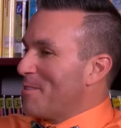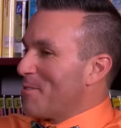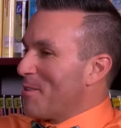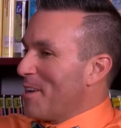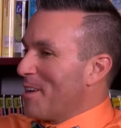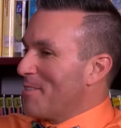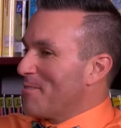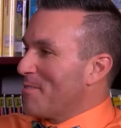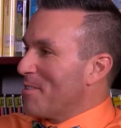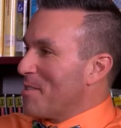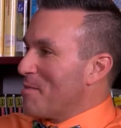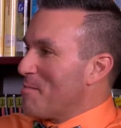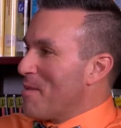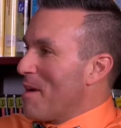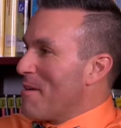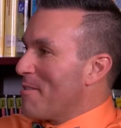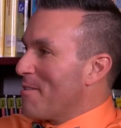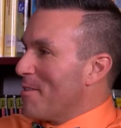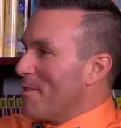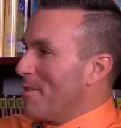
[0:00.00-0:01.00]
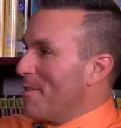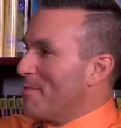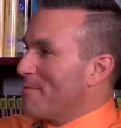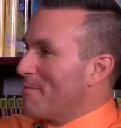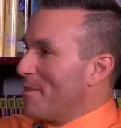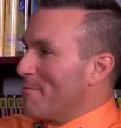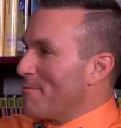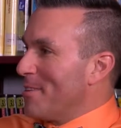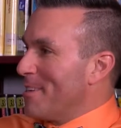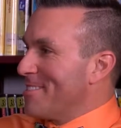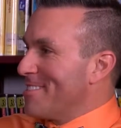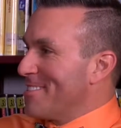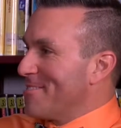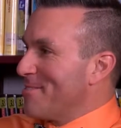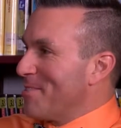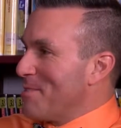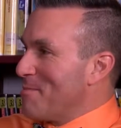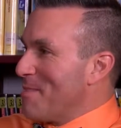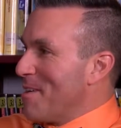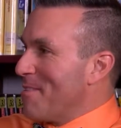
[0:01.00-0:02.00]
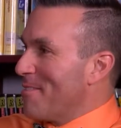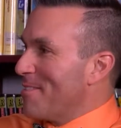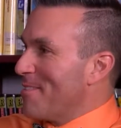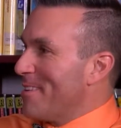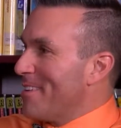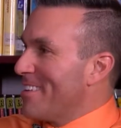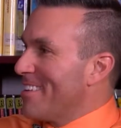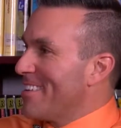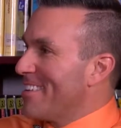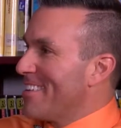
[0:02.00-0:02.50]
training for the marathon or fundraising for the marathon?